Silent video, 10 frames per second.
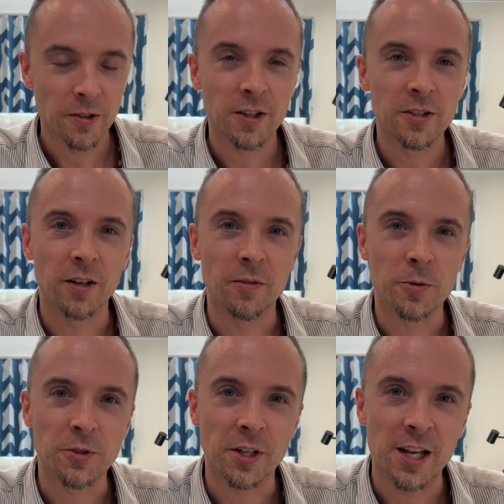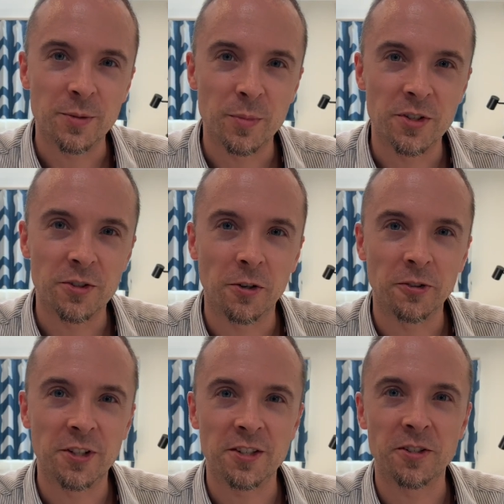So that's kind of interesting, as Mrs.
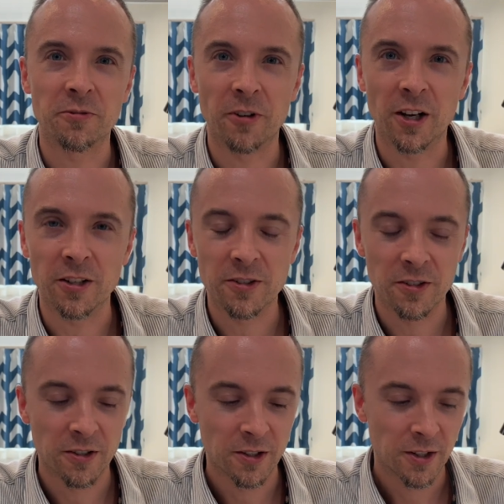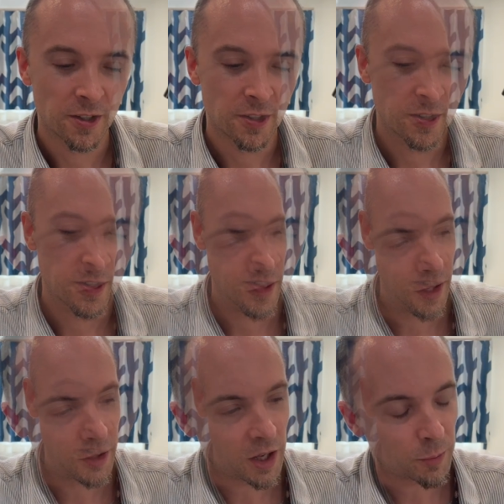Hall testifies.
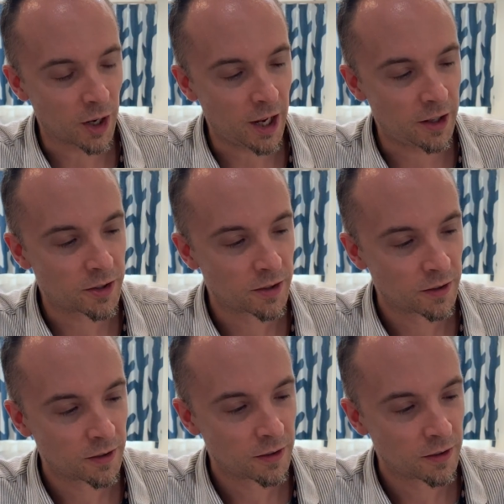Chapter 8.